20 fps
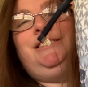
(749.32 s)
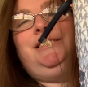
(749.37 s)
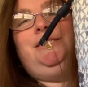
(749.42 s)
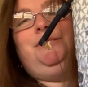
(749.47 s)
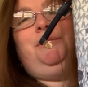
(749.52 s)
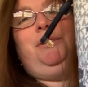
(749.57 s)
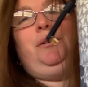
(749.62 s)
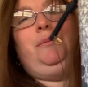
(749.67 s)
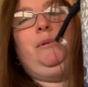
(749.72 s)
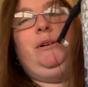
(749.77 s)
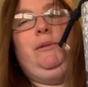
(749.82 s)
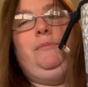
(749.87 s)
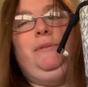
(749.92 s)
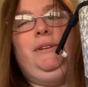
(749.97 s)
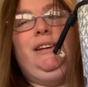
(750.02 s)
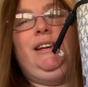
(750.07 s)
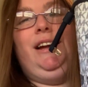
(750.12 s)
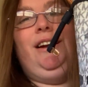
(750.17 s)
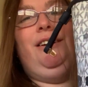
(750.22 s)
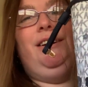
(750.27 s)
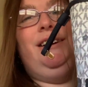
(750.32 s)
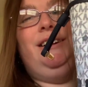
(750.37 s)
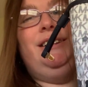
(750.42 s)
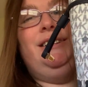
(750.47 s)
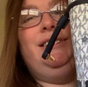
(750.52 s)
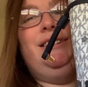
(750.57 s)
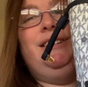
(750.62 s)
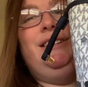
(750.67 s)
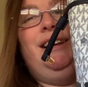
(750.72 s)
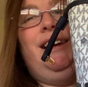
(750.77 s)
is what I'm going to be
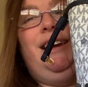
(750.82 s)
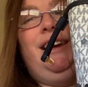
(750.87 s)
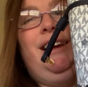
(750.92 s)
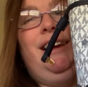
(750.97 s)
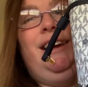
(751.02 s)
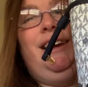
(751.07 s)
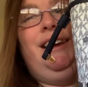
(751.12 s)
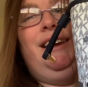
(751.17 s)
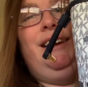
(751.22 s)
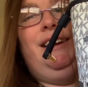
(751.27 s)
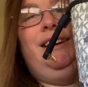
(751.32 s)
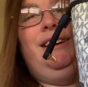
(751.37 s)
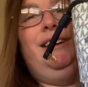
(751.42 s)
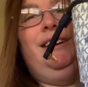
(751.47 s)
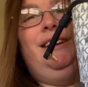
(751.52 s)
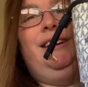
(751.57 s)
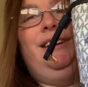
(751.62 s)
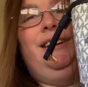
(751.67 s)
carrying today.